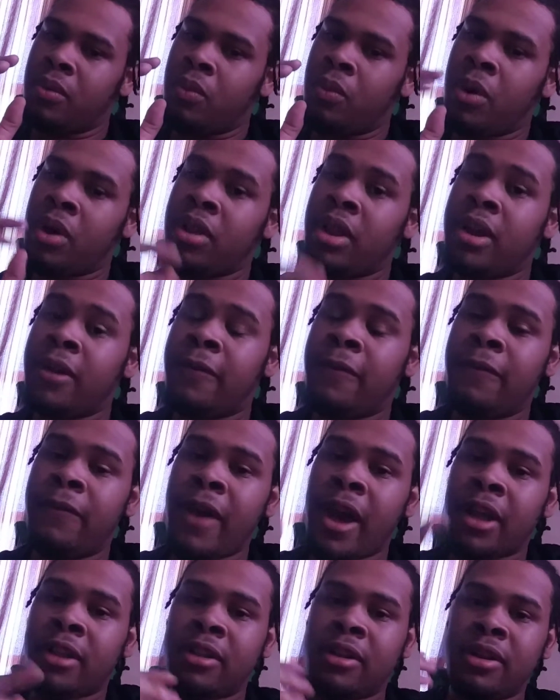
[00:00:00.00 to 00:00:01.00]
will it
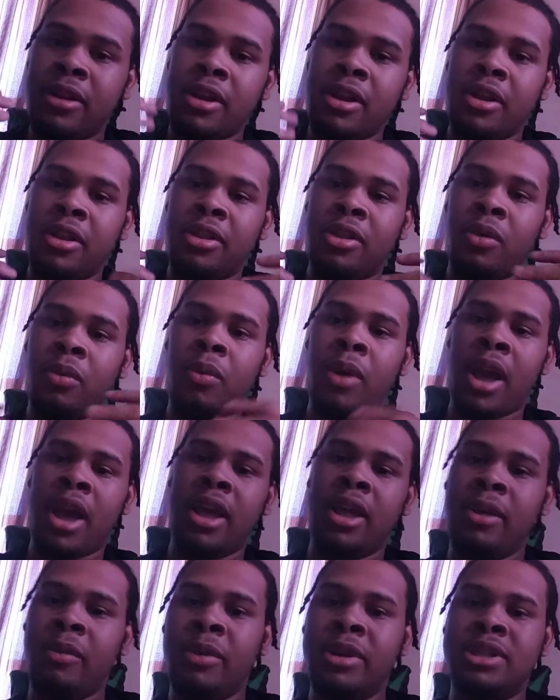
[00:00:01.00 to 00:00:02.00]
affect the
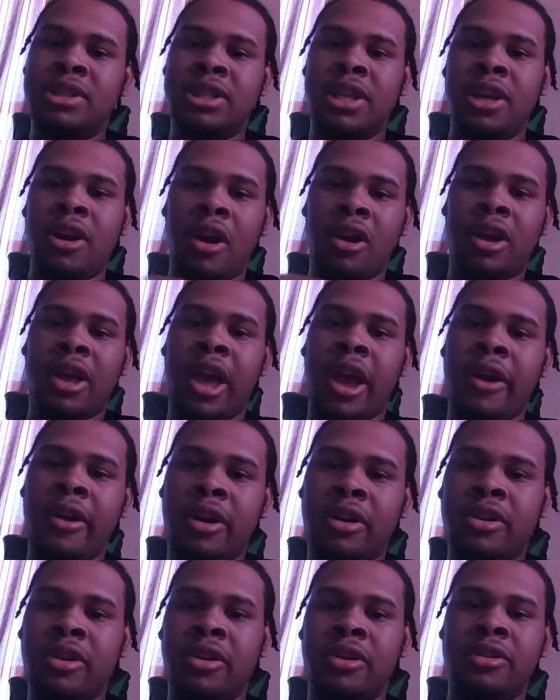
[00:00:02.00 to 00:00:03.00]
way we see our
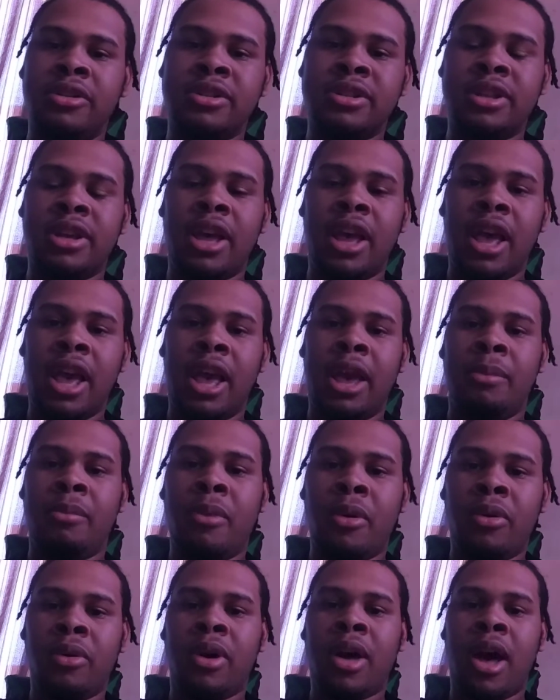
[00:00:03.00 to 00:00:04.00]
characters in
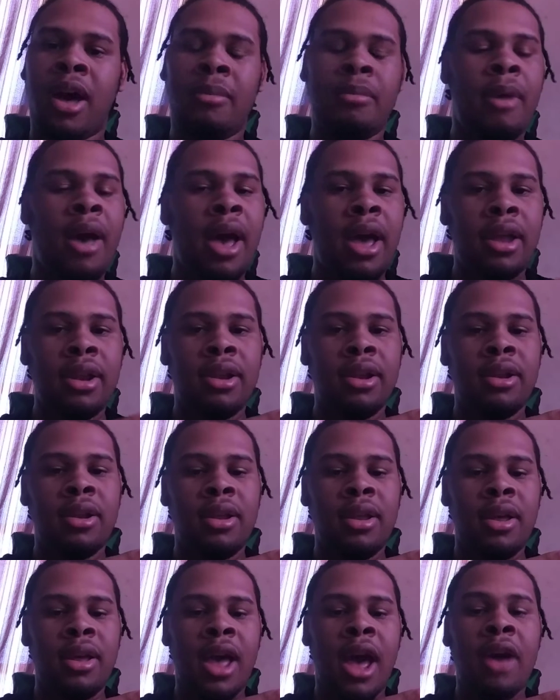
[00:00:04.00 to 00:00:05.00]
Mortal Kombat,
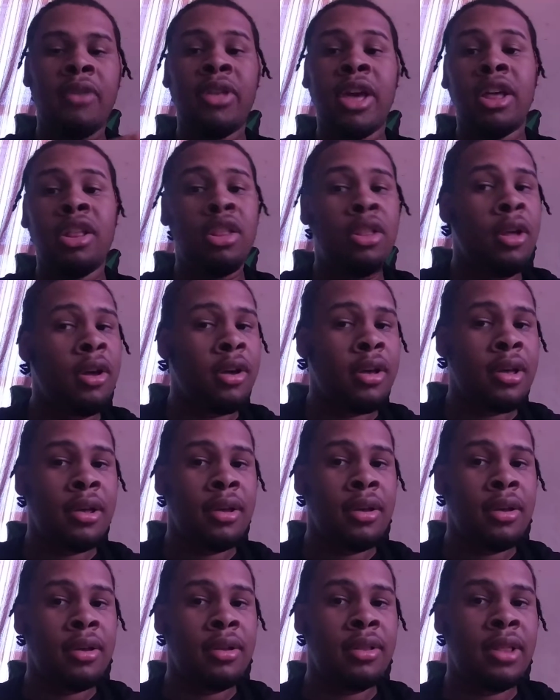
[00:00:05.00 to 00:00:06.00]
how they look?
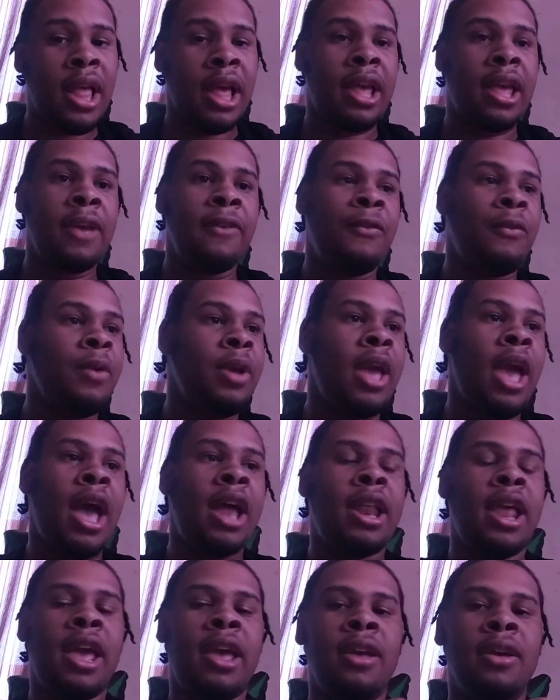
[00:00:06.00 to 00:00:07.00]
Like if we
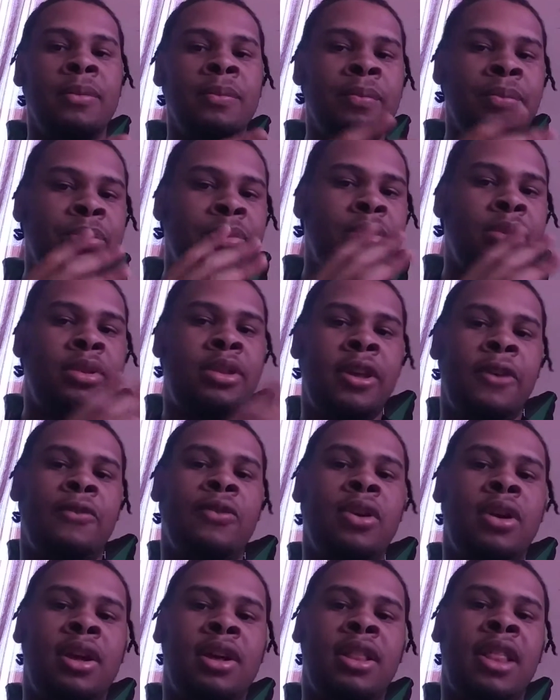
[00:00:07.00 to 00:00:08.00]
had a
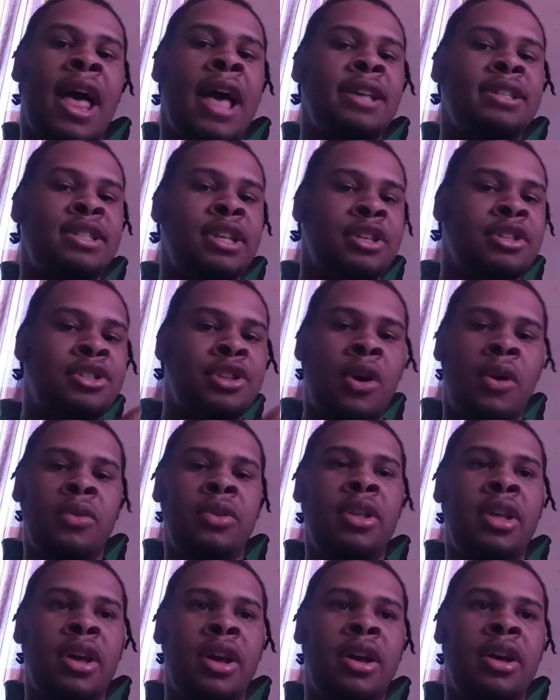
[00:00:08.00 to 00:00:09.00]
different classic
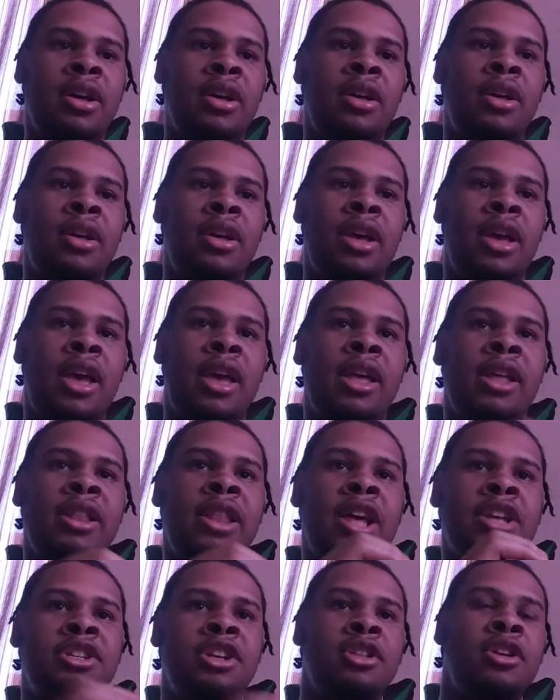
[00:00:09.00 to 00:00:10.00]
Sonya, in
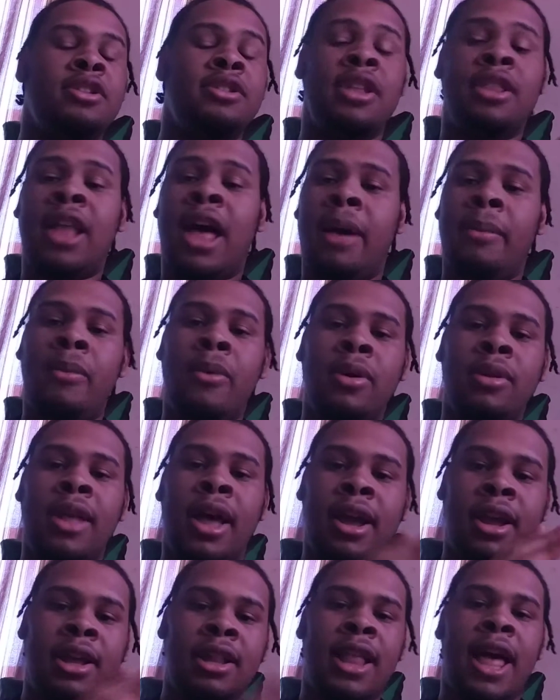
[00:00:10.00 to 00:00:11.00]
that she looks a lot more
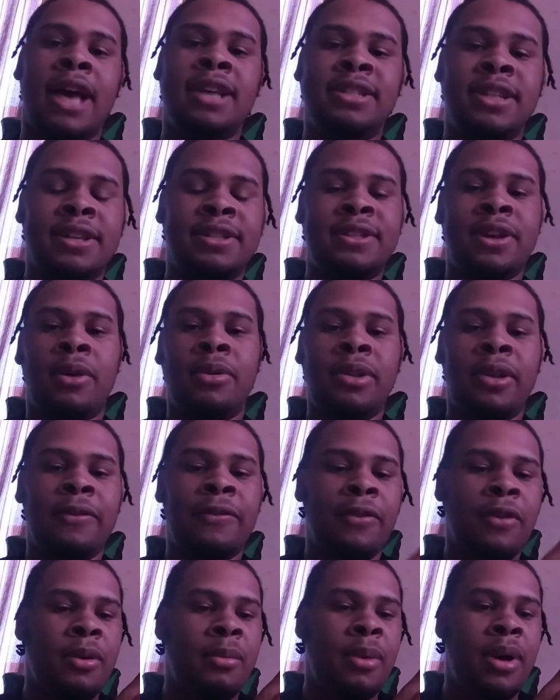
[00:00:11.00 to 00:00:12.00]
like classic Sonya
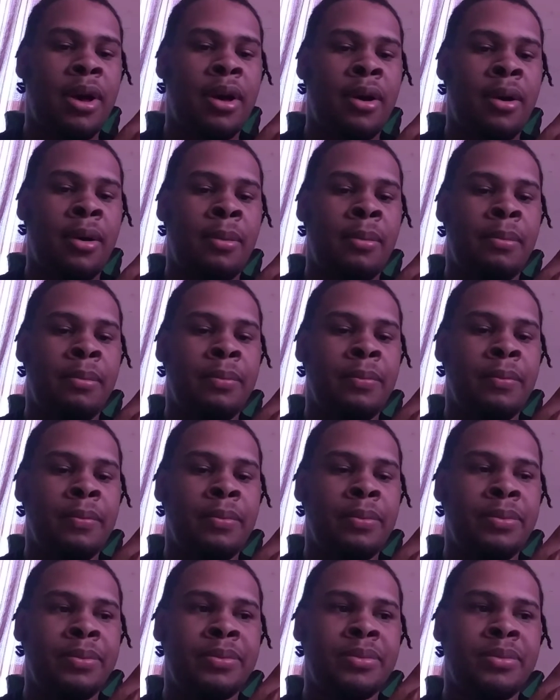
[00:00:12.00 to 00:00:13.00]
from
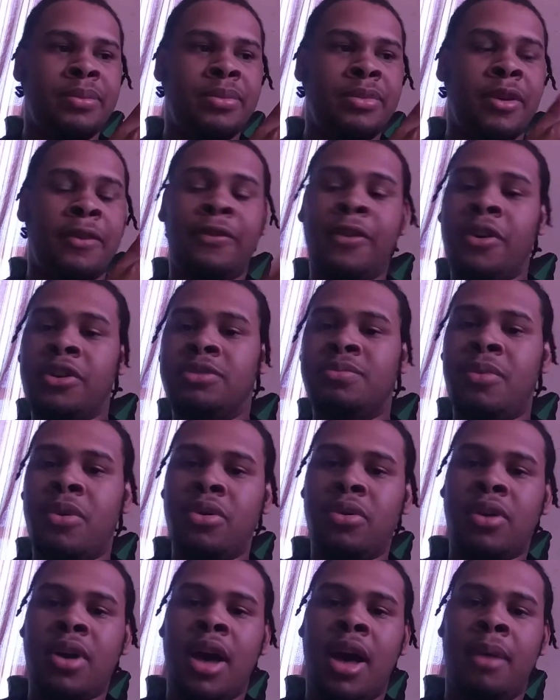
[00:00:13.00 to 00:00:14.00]
the first
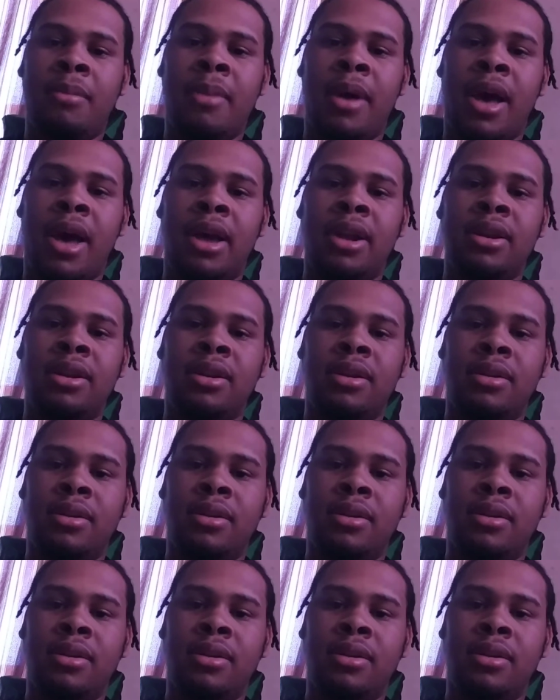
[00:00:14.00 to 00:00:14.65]
Mortal Kombat